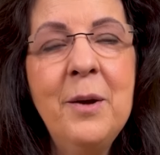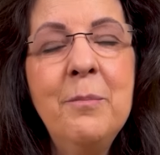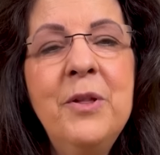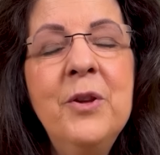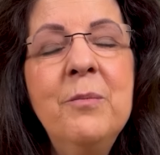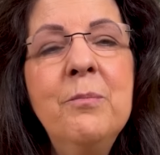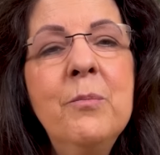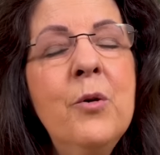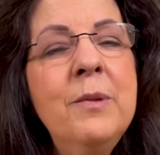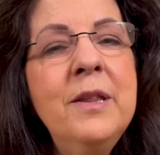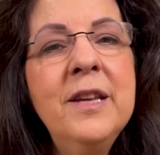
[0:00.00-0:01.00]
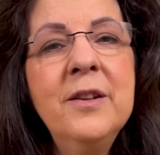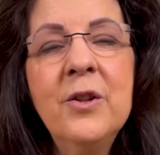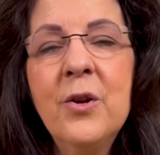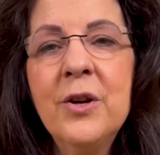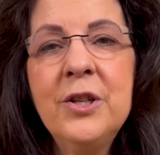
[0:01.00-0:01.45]
But the moment that
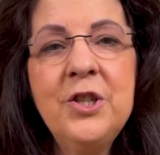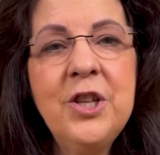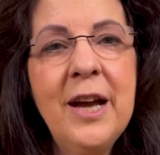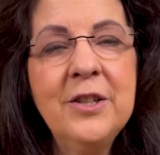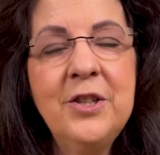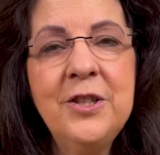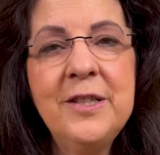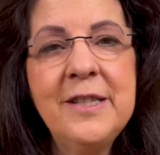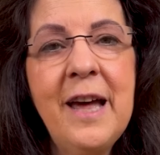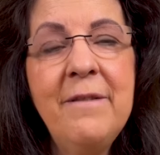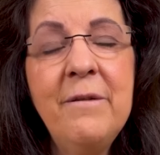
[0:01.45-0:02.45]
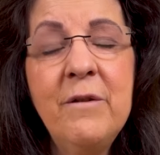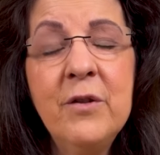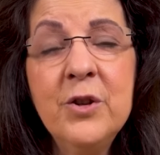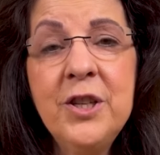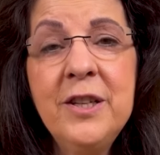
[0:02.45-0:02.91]
Lauren challenges that
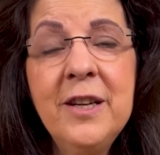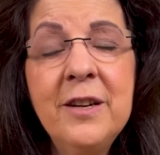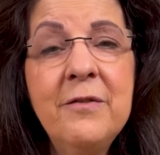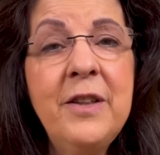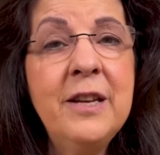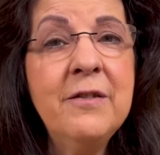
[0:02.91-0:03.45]
version of the